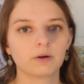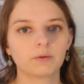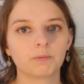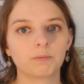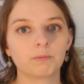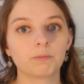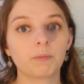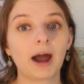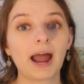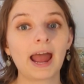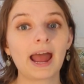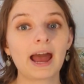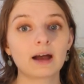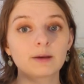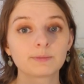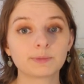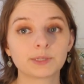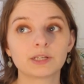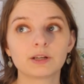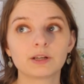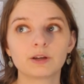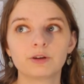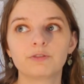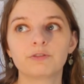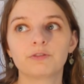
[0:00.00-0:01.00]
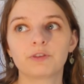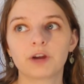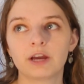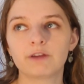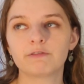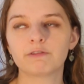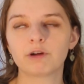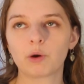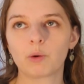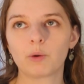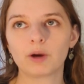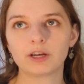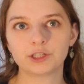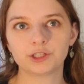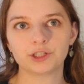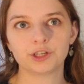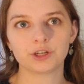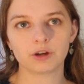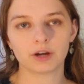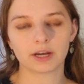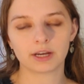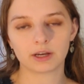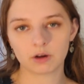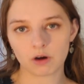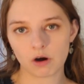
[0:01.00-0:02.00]
My absolute favourite question
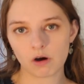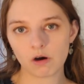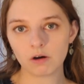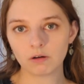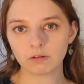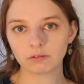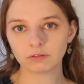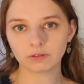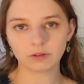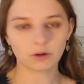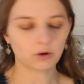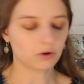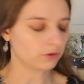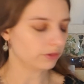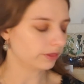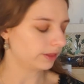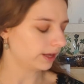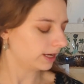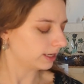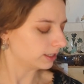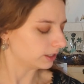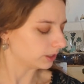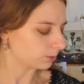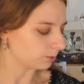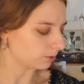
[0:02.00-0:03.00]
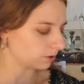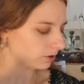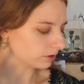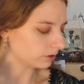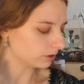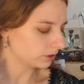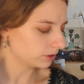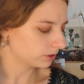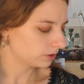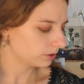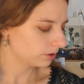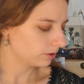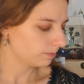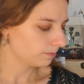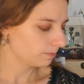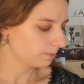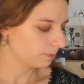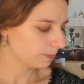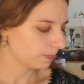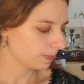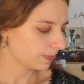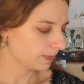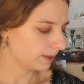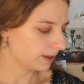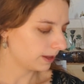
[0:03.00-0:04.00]
I got on this was
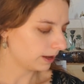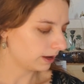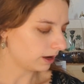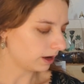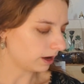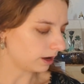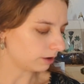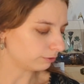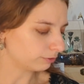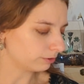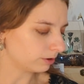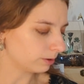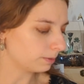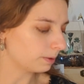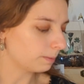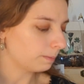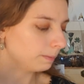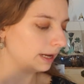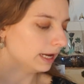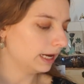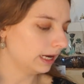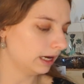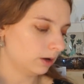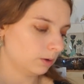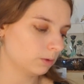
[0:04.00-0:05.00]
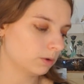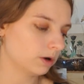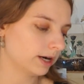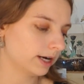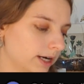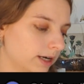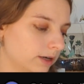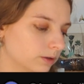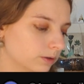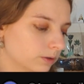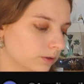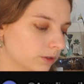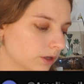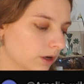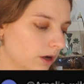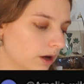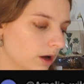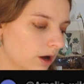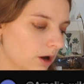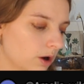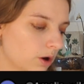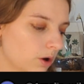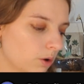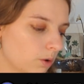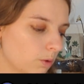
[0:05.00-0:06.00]
from Amelia Wild.
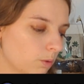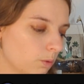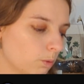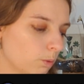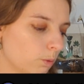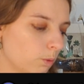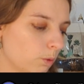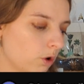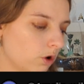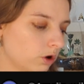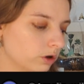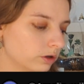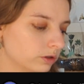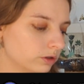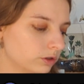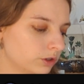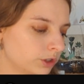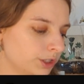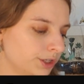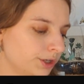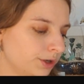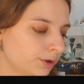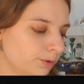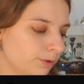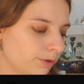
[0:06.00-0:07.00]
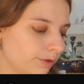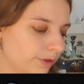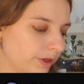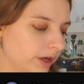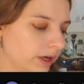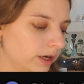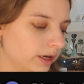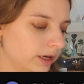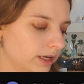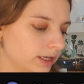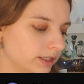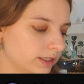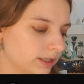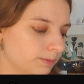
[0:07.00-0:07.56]
What do you think is